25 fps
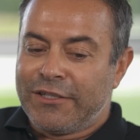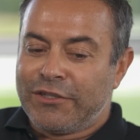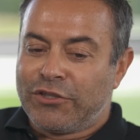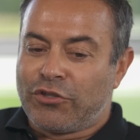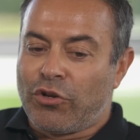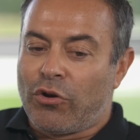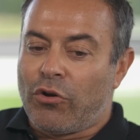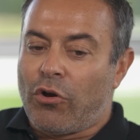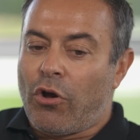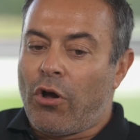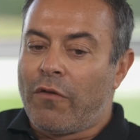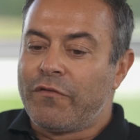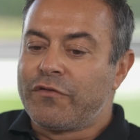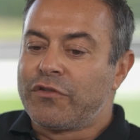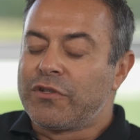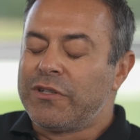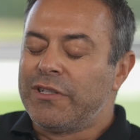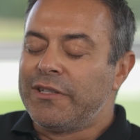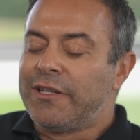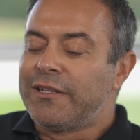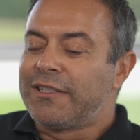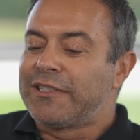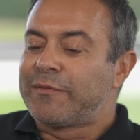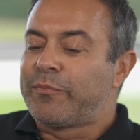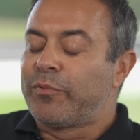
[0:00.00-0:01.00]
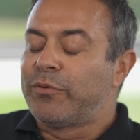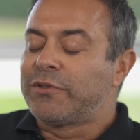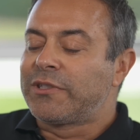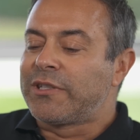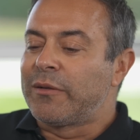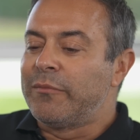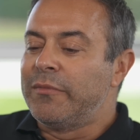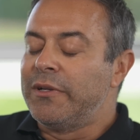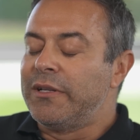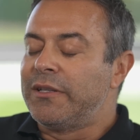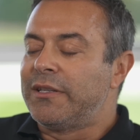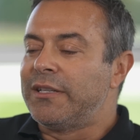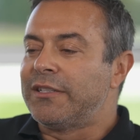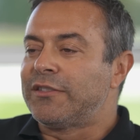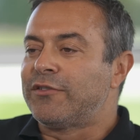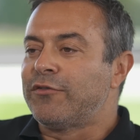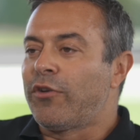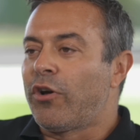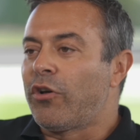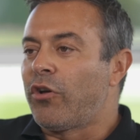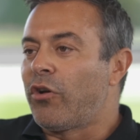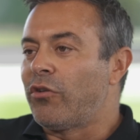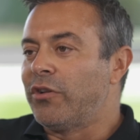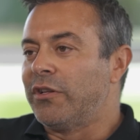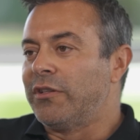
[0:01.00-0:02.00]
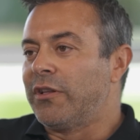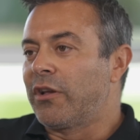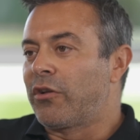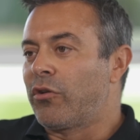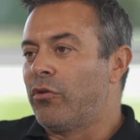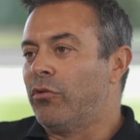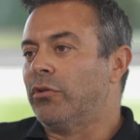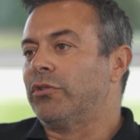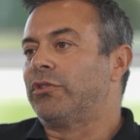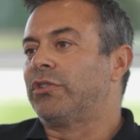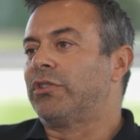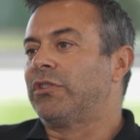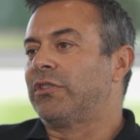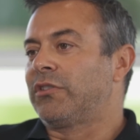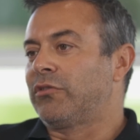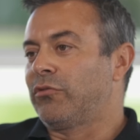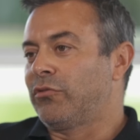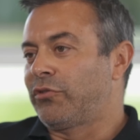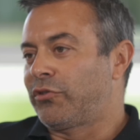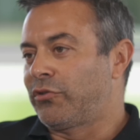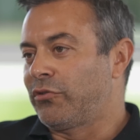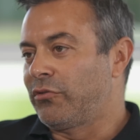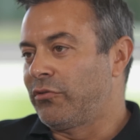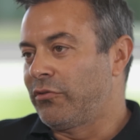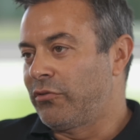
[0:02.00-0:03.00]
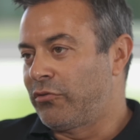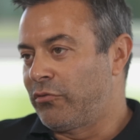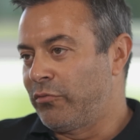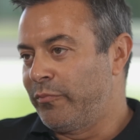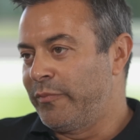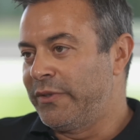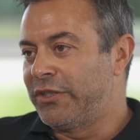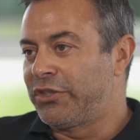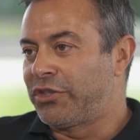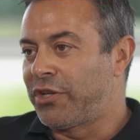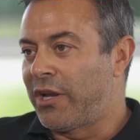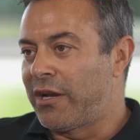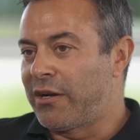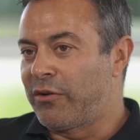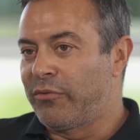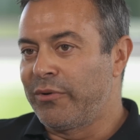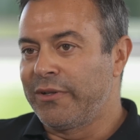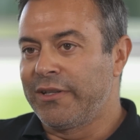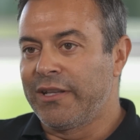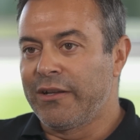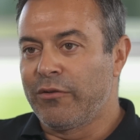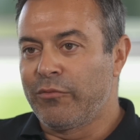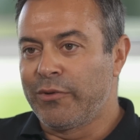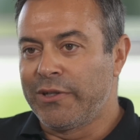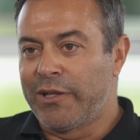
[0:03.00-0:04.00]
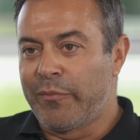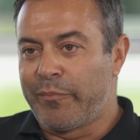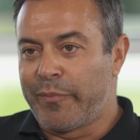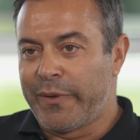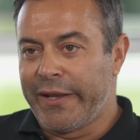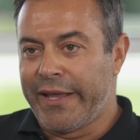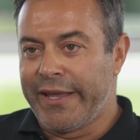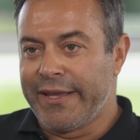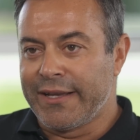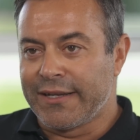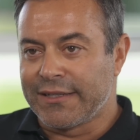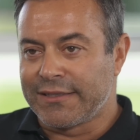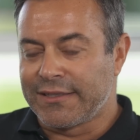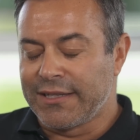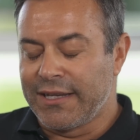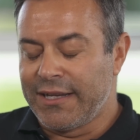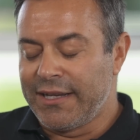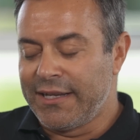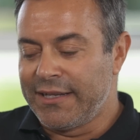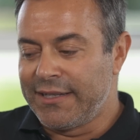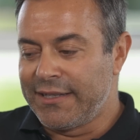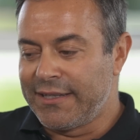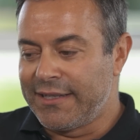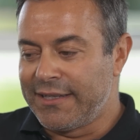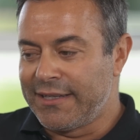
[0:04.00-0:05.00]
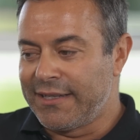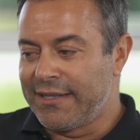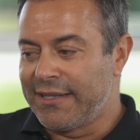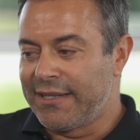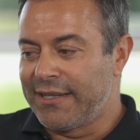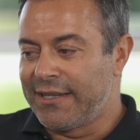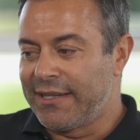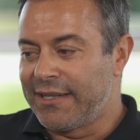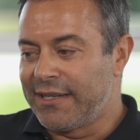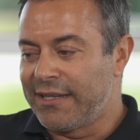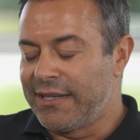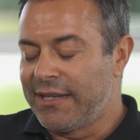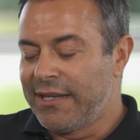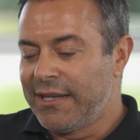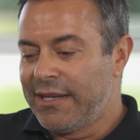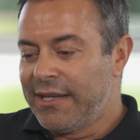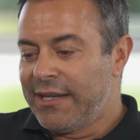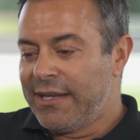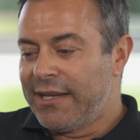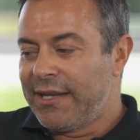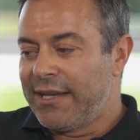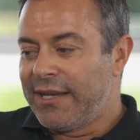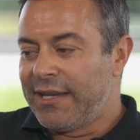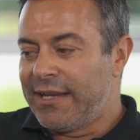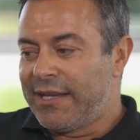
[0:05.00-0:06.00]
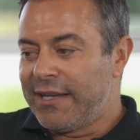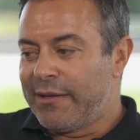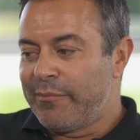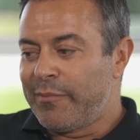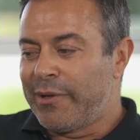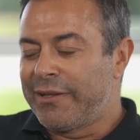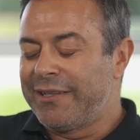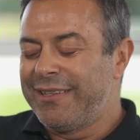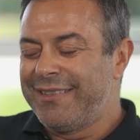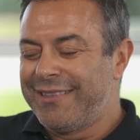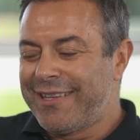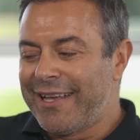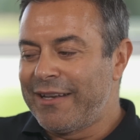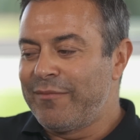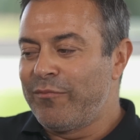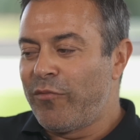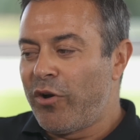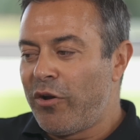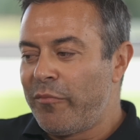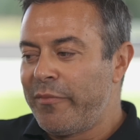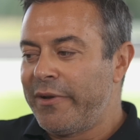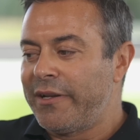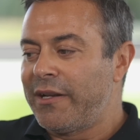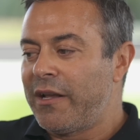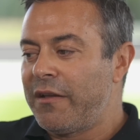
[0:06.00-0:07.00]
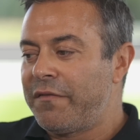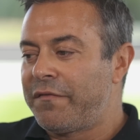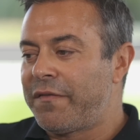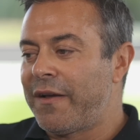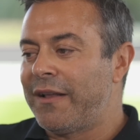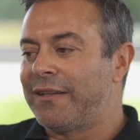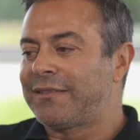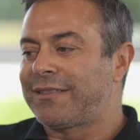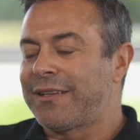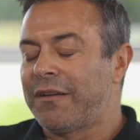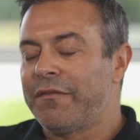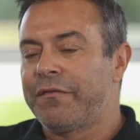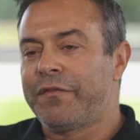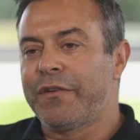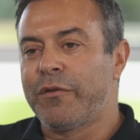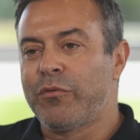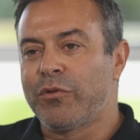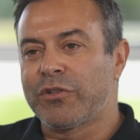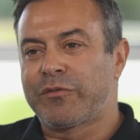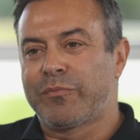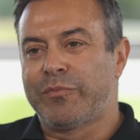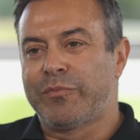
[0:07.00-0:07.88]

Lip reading: So obviously the responsibility is not only the coach; it's also to be shared with the players. And but in that moment, I felt something was